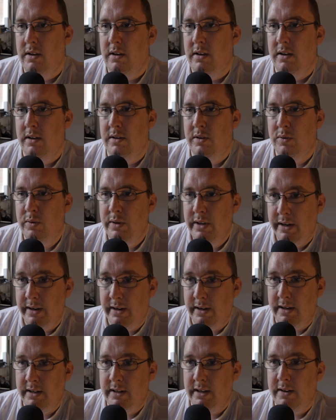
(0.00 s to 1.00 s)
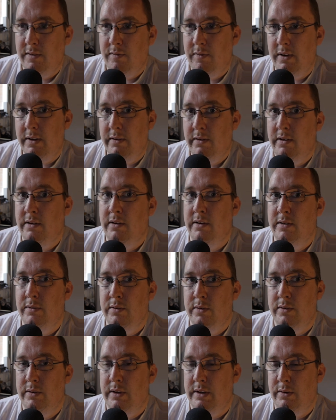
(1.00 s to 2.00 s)
Doyara, I finally
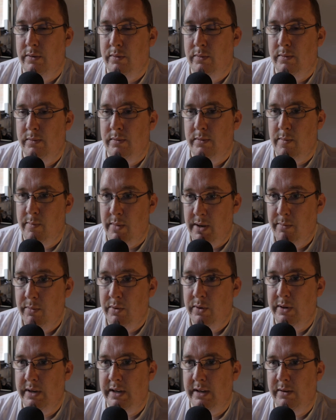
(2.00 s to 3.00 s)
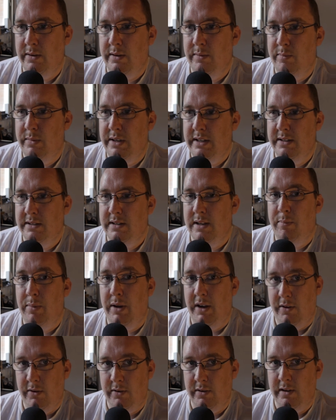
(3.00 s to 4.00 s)
remembered now, it means
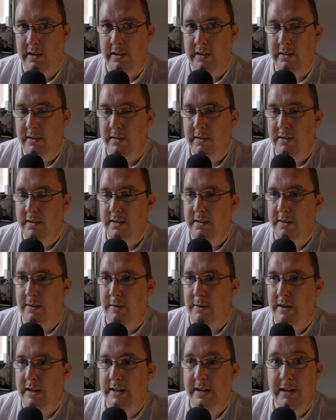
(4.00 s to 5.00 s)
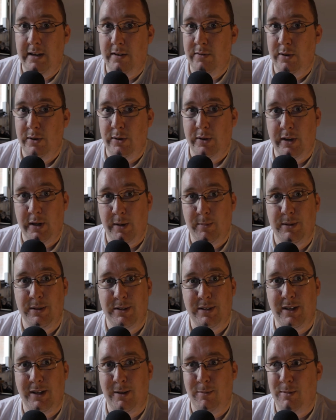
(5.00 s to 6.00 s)
apparently. I didn't have to look it up
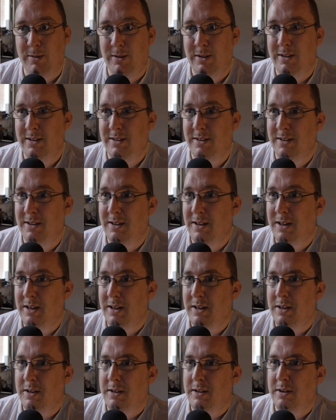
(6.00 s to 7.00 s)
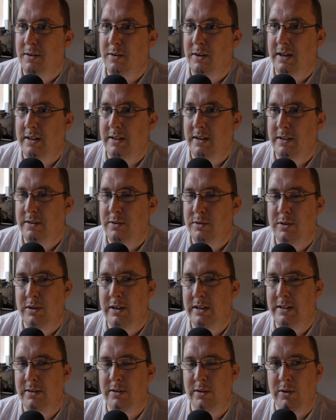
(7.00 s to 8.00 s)
this time. I
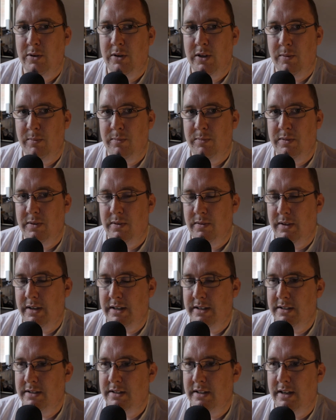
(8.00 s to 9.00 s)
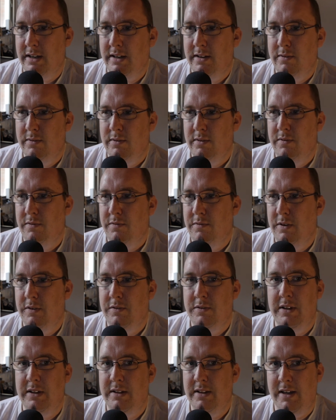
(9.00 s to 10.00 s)
usually need to look up things like
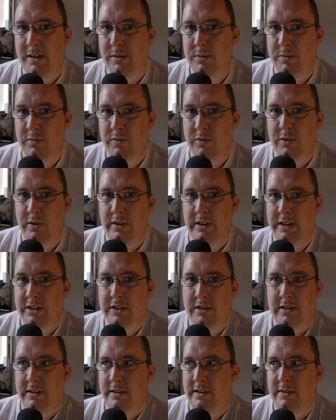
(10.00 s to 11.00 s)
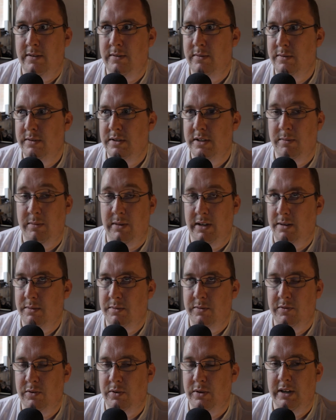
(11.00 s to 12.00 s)
50 times
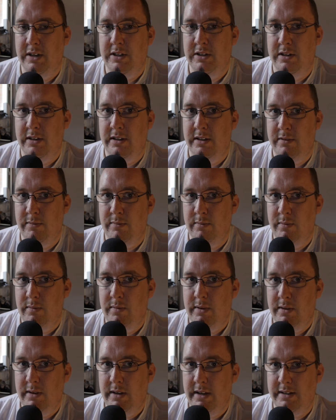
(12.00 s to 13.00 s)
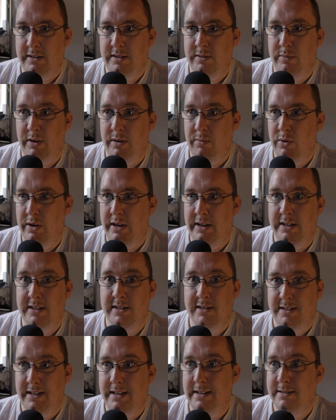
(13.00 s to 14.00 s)
sometimes before it actually hits my brain and
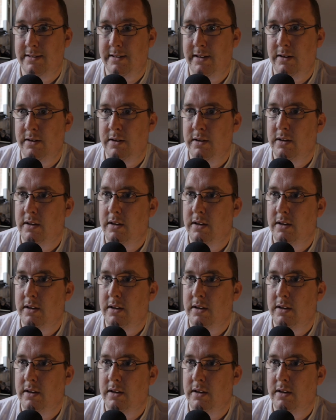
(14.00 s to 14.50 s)
stays there.